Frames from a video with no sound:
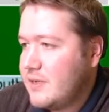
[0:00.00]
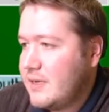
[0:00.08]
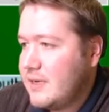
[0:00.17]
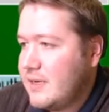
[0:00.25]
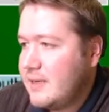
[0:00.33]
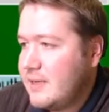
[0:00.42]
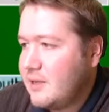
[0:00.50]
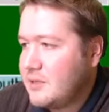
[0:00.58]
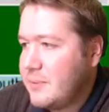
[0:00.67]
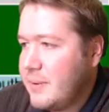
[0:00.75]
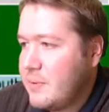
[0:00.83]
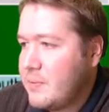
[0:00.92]
Uh, lots
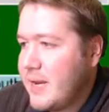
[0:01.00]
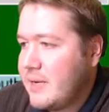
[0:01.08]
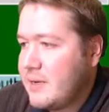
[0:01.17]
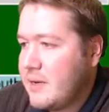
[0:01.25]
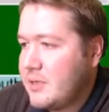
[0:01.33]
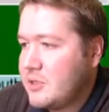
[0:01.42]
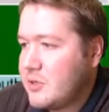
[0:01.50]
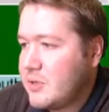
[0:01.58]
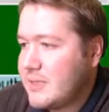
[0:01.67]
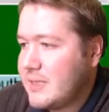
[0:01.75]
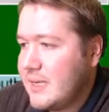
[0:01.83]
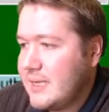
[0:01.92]
of people made nine
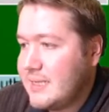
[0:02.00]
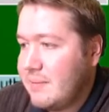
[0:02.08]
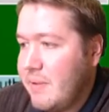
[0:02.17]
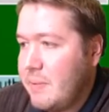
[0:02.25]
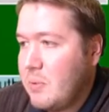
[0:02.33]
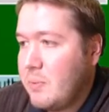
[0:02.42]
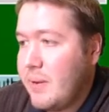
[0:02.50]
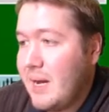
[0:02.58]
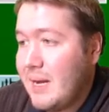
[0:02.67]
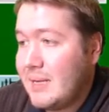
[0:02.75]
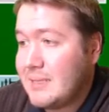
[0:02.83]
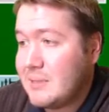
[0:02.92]
tricks there. Some people
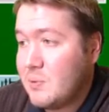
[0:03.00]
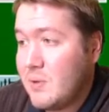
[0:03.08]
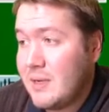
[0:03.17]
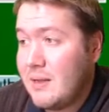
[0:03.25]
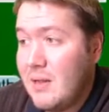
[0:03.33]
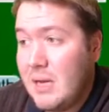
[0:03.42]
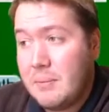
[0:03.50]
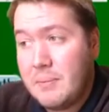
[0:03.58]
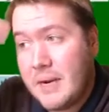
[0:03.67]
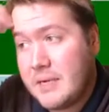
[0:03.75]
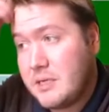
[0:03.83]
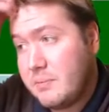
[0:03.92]
passed one club,
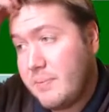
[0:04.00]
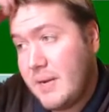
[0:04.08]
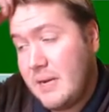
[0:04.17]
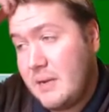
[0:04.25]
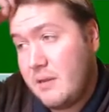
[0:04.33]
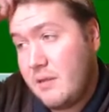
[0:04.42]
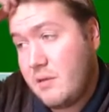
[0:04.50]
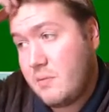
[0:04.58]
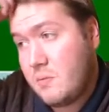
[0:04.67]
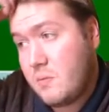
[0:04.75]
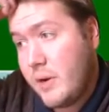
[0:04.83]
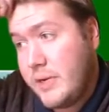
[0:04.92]
managed to beat it
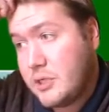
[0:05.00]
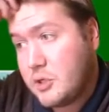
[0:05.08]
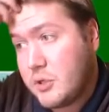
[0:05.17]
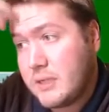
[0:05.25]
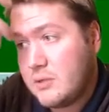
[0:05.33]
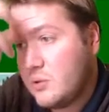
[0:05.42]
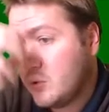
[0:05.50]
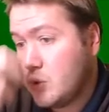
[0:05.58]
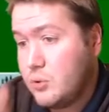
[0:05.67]
three tricks or two